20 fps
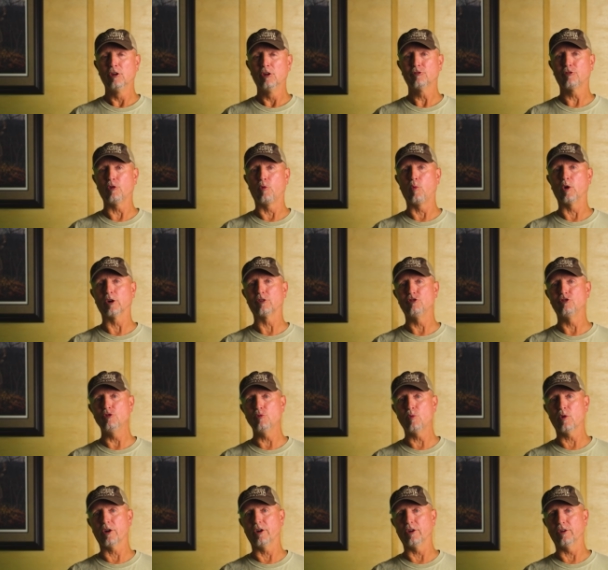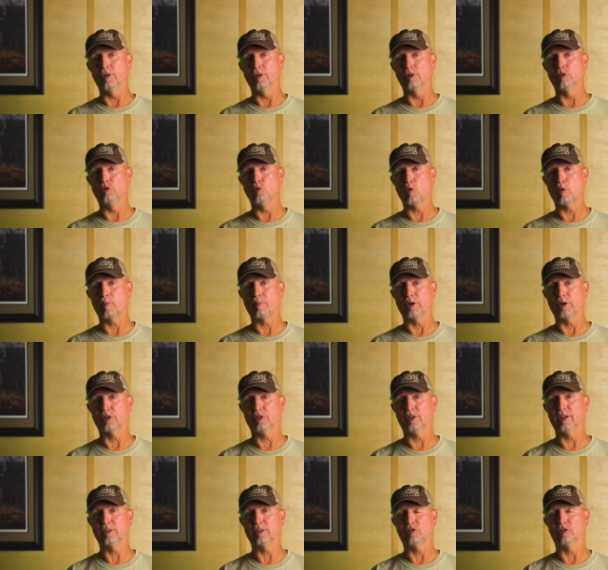So what you want to do is you want to
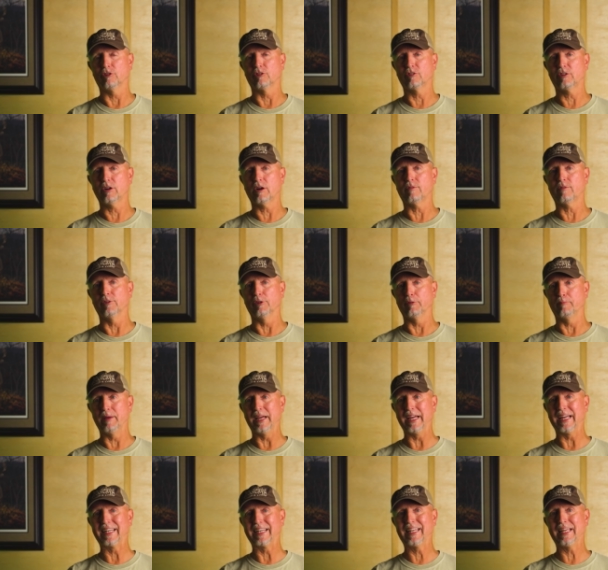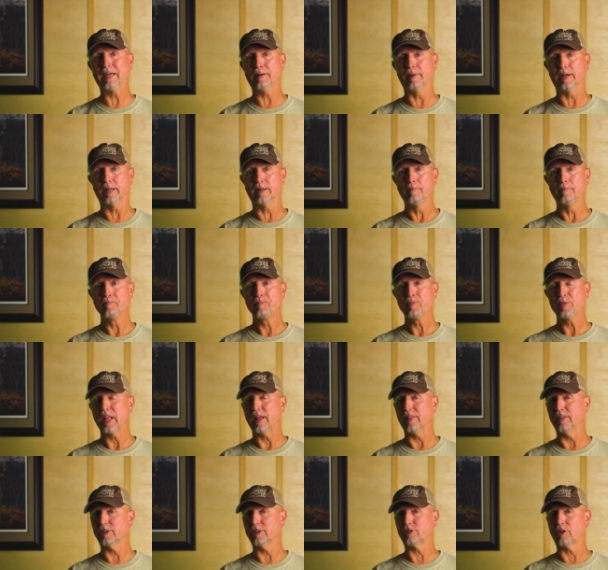present yourself as being timid.
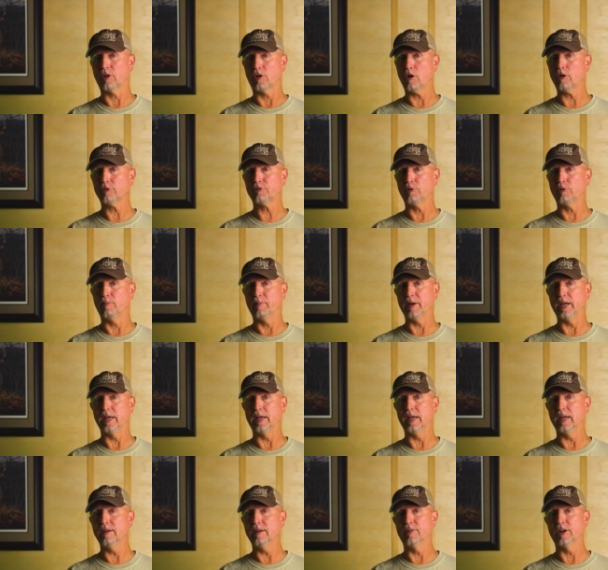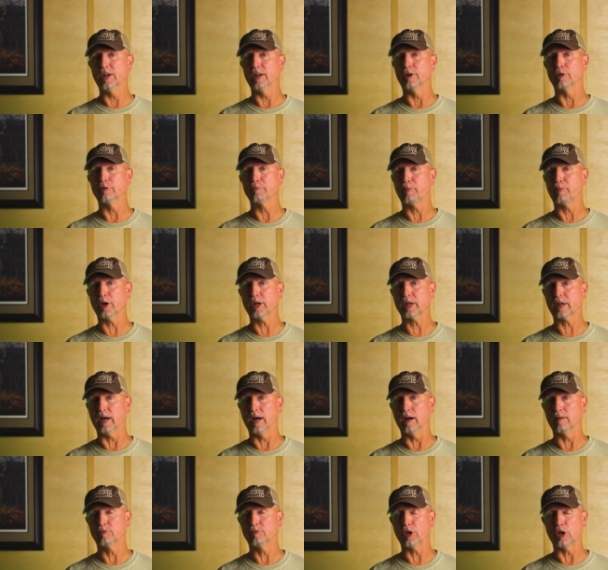Now this can also be even in the
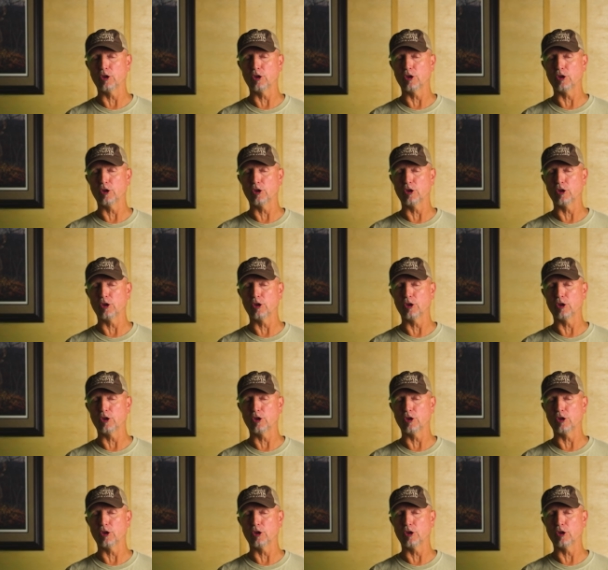springtime. So